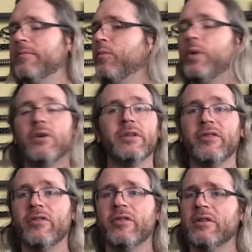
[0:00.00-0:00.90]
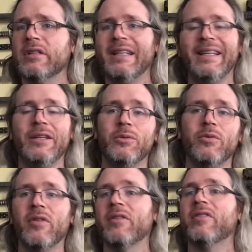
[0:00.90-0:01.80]
we don't necessarily
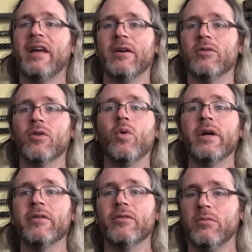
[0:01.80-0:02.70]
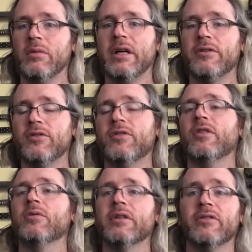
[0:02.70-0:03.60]
use the sound quite so much.
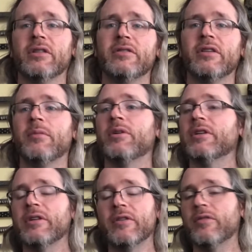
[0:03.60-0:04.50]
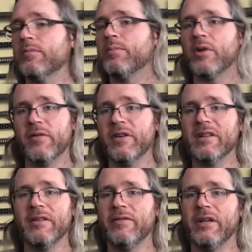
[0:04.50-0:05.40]
So a stunt saber is
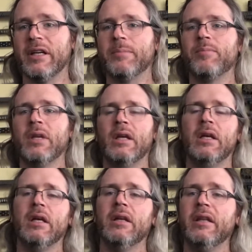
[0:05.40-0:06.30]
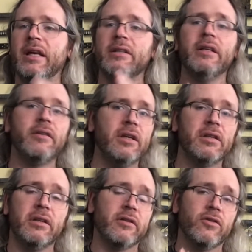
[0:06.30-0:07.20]
perfectly fine. The LED
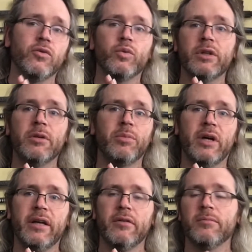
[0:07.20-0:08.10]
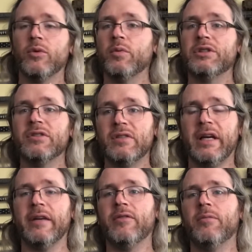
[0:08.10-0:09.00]
in this is really bright, which is
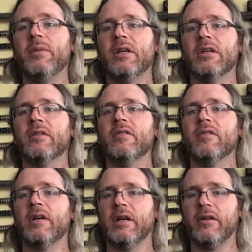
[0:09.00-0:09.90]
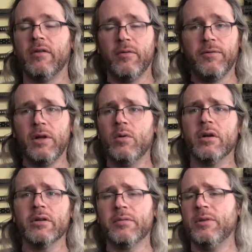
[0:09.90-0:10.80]
nice because flow
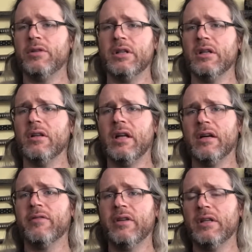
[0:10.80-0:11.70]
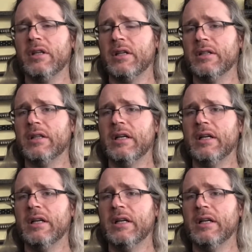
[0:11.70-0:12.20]
art community, a lot of the